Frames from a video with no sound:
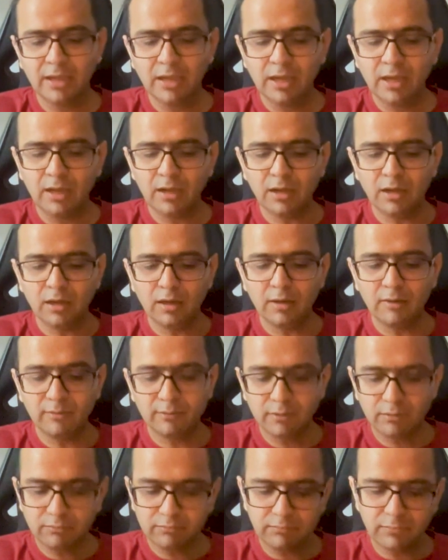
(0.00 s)
uh,
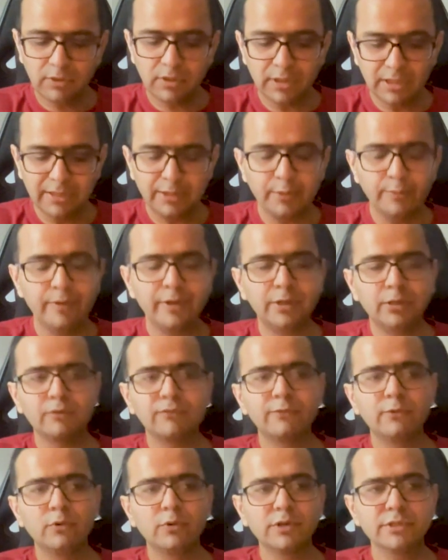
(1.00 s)
Continuing to
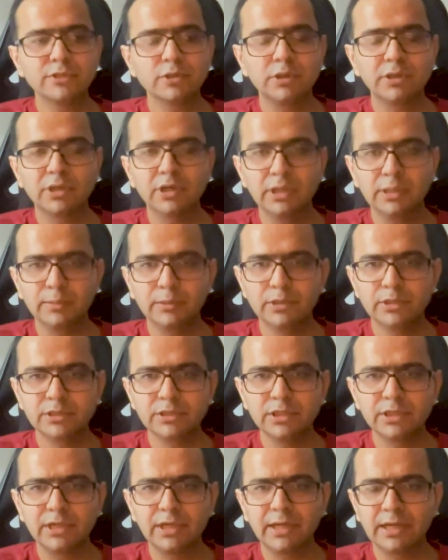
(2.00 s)
focus on
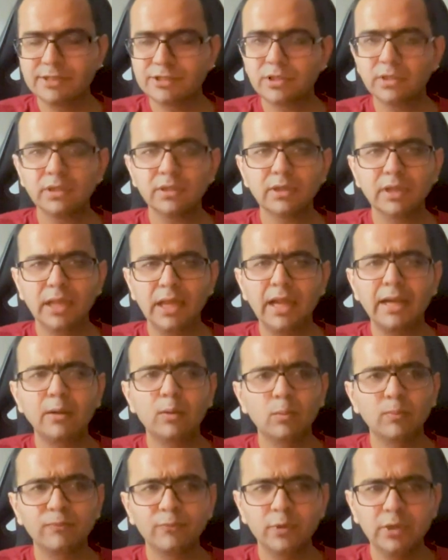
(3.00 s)
conversion retention and
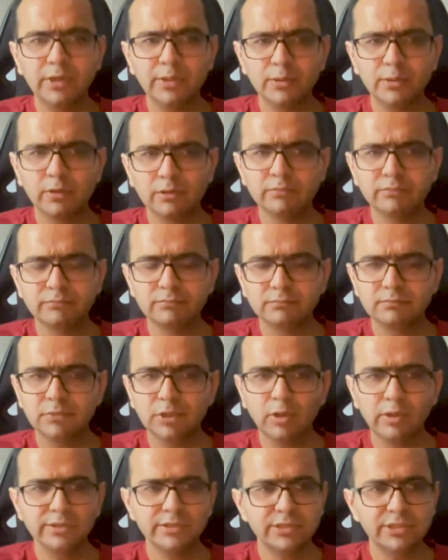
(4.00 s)
hopefully
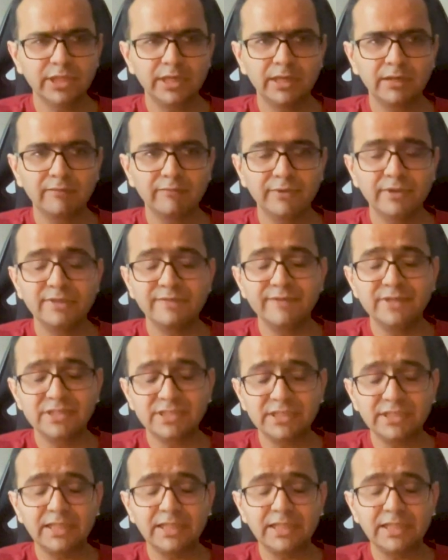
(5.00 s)
launching, we see